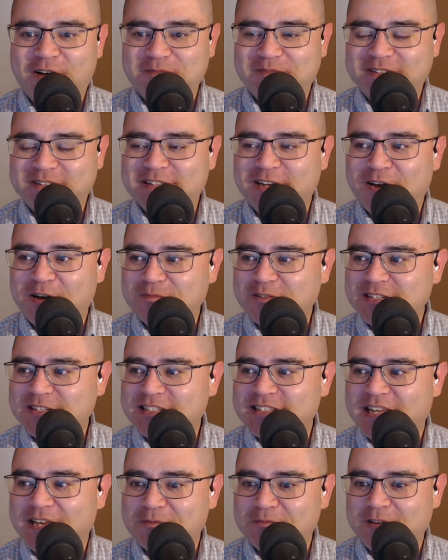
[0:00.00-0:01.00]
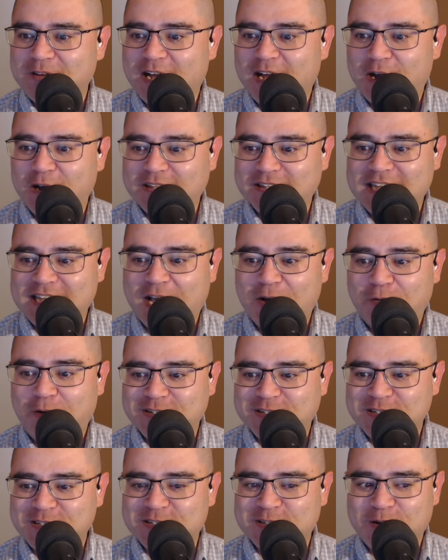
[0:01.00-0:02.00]
Tom is uh, uh, now
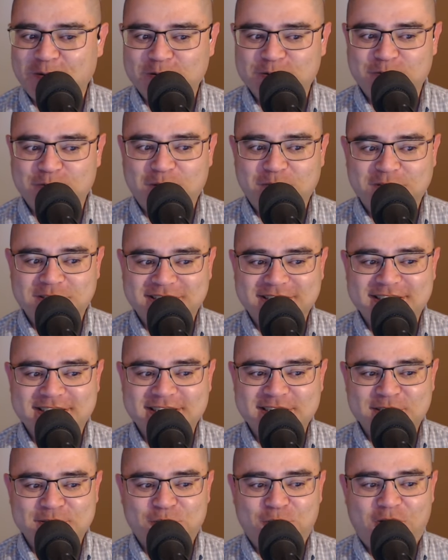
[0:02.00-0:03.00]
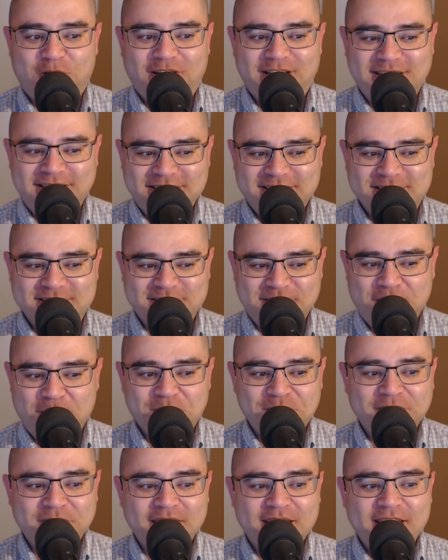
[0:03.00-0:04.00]
watching Star Wars Rebels in season one. So,
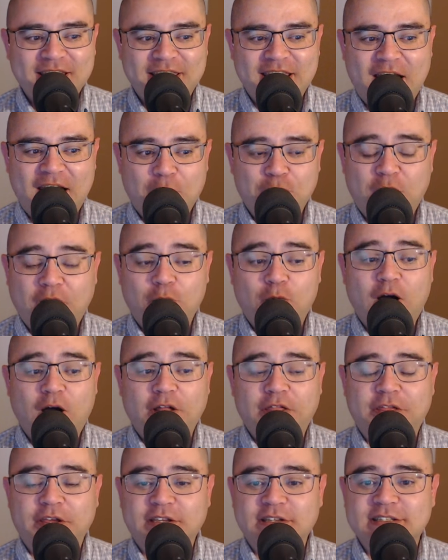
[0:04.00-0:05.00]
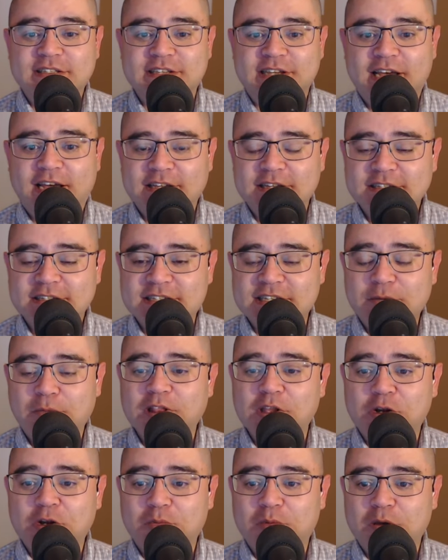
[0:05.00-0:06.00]
yeah. Well, while things uh, seem a
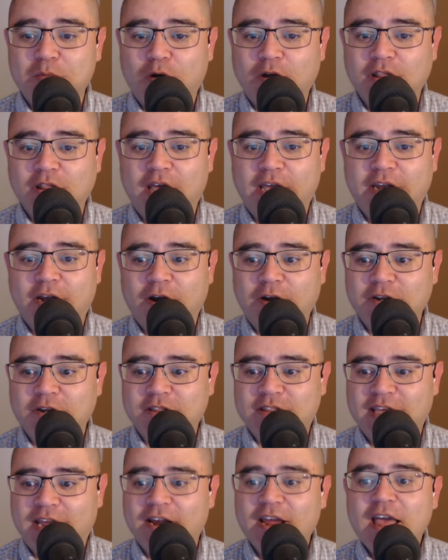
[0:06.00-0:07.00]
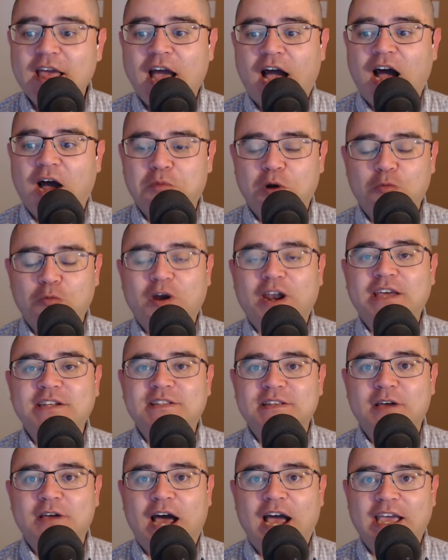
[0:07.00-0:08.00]
little bit more lighthearted there, uh, but what I
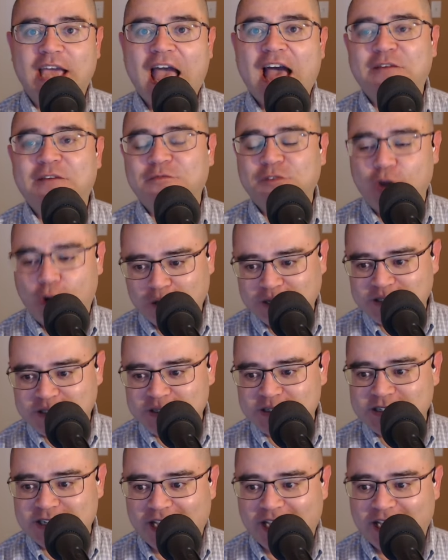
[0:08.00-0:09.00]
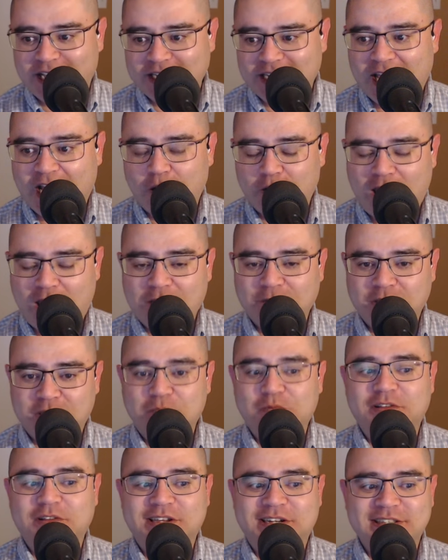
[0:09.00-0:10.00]
I have noticed uh, now, having
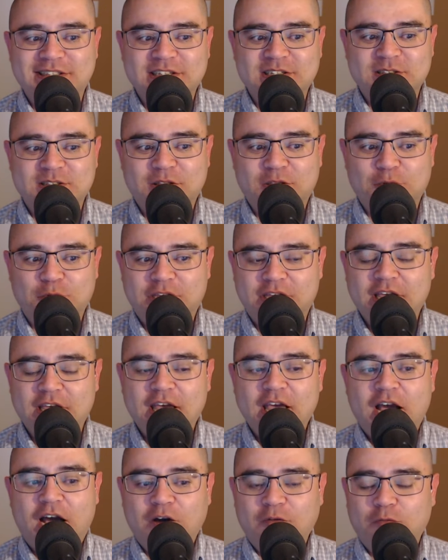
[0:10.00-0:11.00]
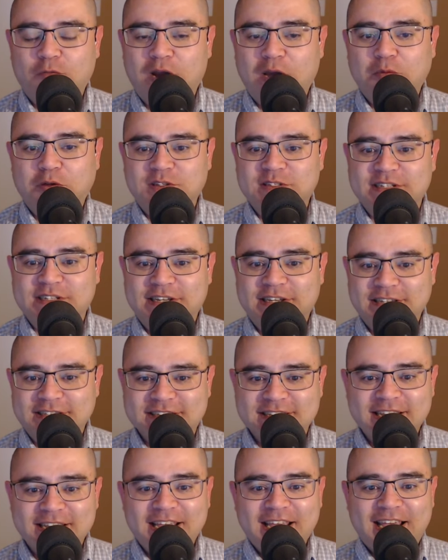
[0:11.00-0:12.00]
completed season three of Rebels,
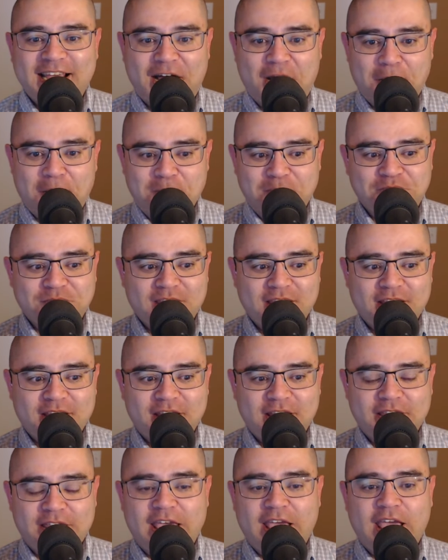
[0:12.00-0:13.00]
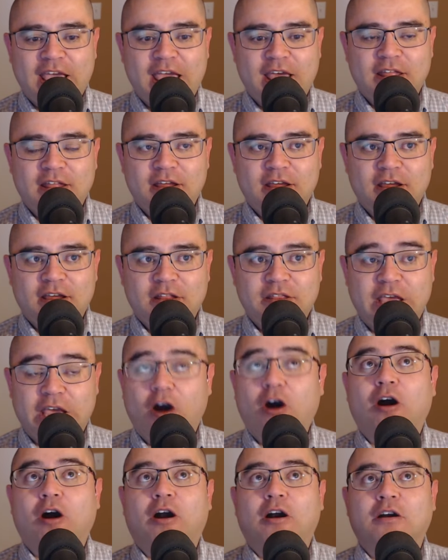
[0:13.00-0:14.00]
is um, they they
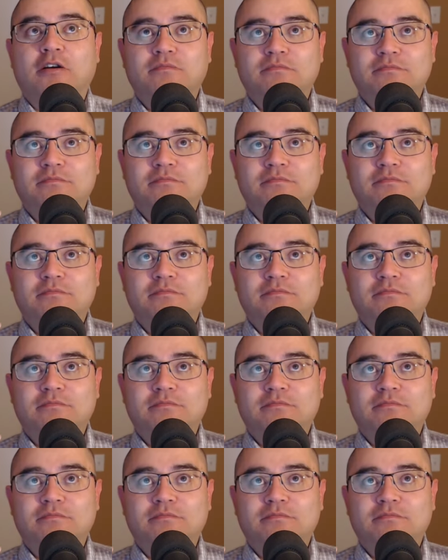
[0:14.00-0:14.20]
are